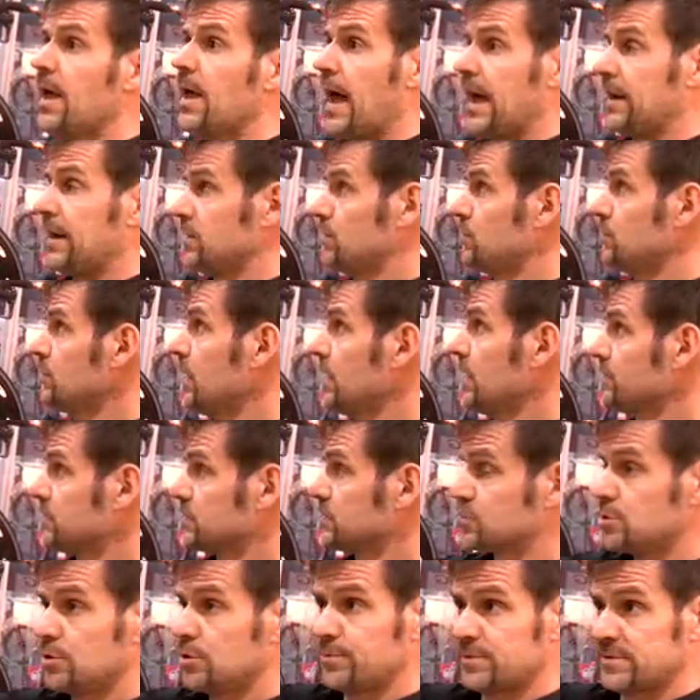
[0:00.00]
And you do have the
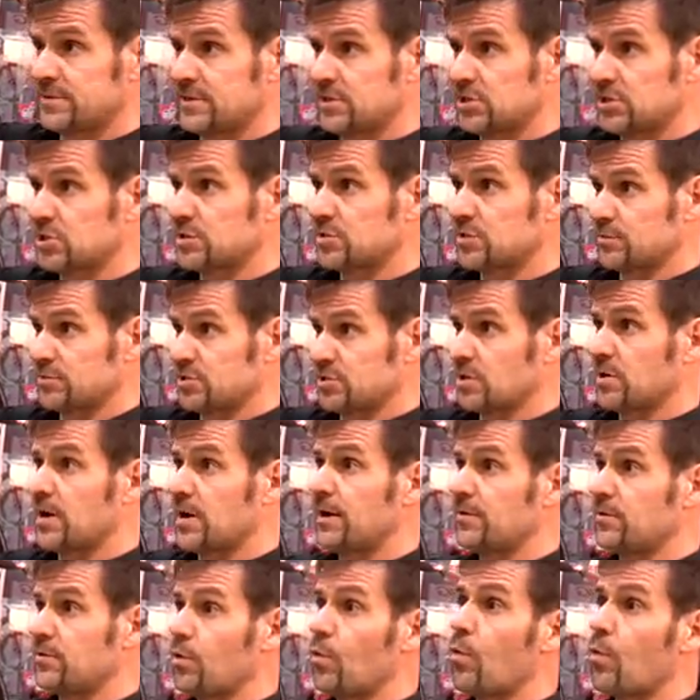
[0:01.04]
two positions which allow
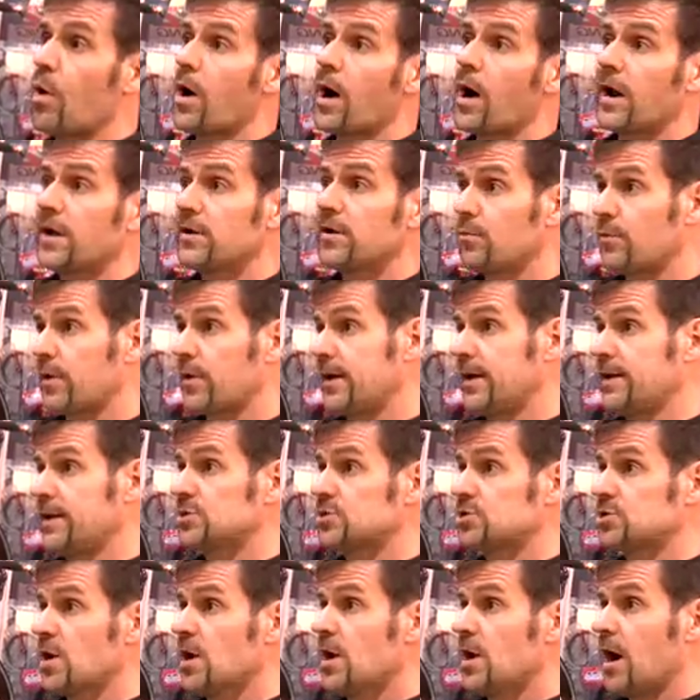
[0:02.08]
you a wide range